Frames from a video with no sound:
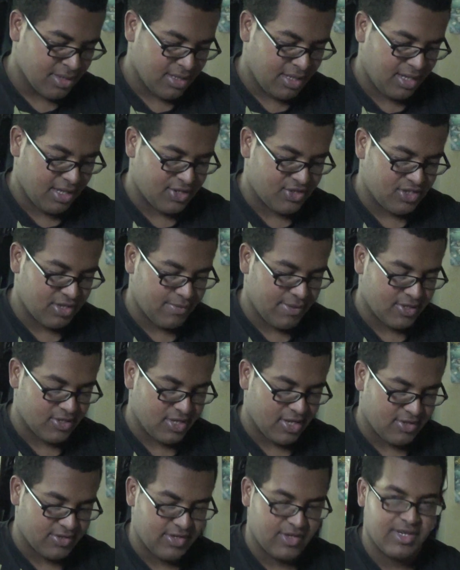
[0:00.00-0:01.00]
And Shipman
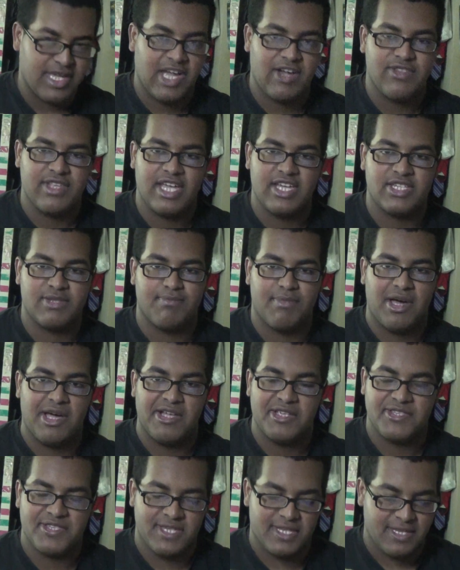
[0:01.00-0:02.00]
yells out, "How nice,
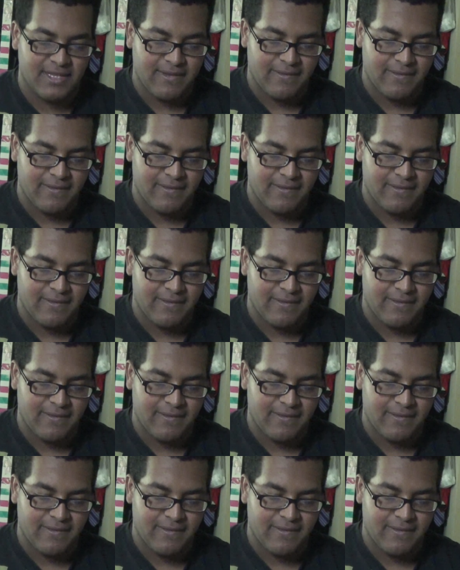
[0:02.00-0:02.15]
boss."